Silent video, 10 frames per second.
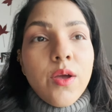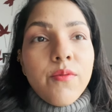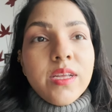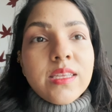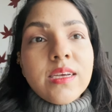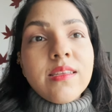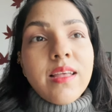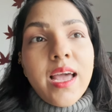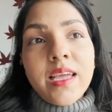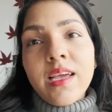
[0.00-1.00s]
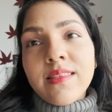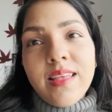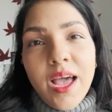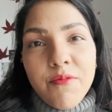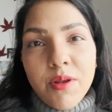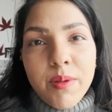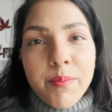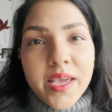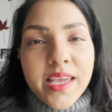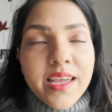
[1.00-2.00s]
winters, I guess I will be
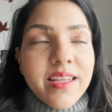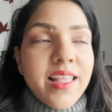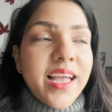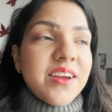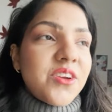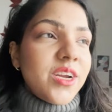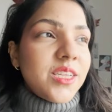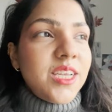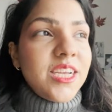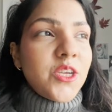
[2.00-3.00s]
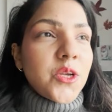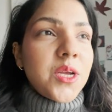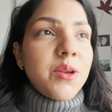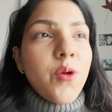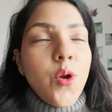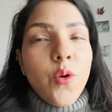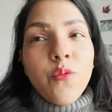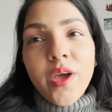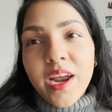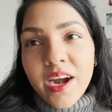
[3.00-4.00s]
making it like a tradition
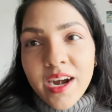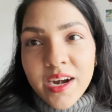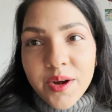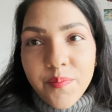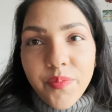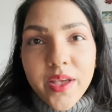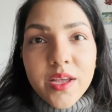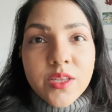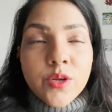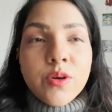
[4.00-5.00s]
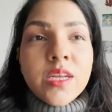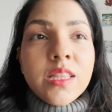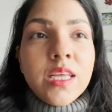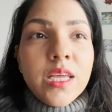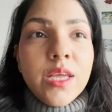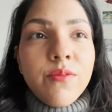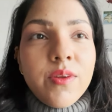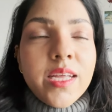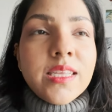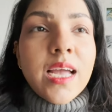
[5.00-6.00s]
where during the
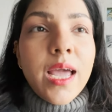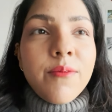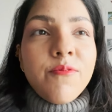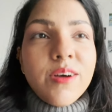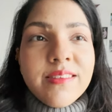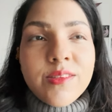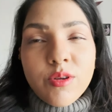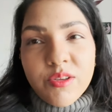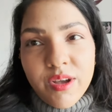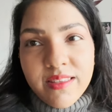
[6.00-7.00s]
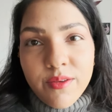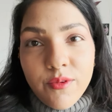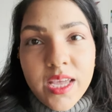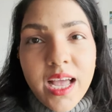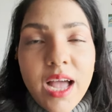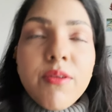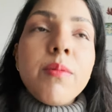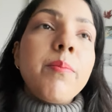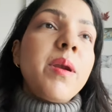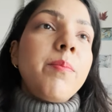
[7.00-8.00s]
evening time, once or twice a week, I will
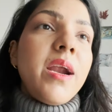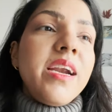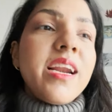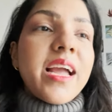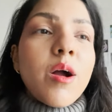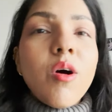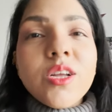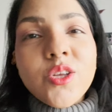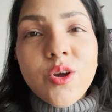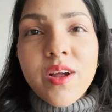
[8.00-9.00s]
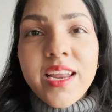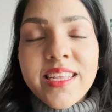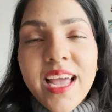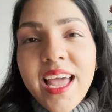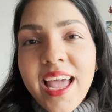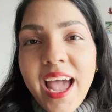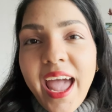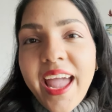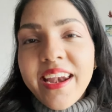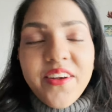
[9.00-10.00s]
be preparing like a hot chocolate
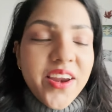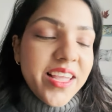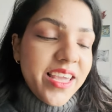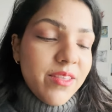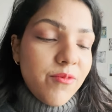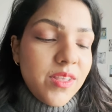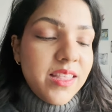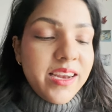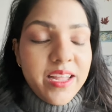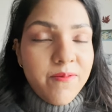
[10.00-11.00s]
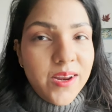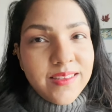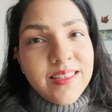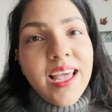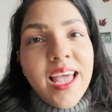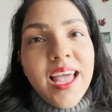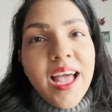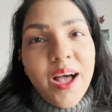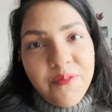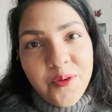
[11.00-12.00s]
and drink it with the Netflix.
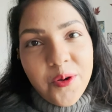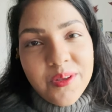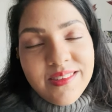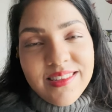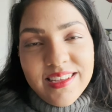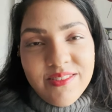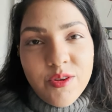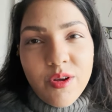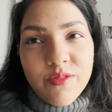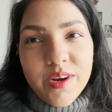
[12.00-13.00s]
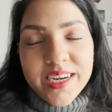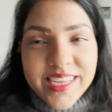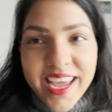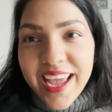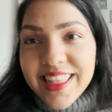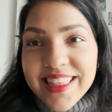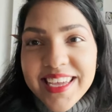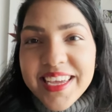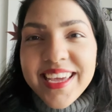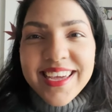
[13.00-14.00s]
Of course, it's not very healthy.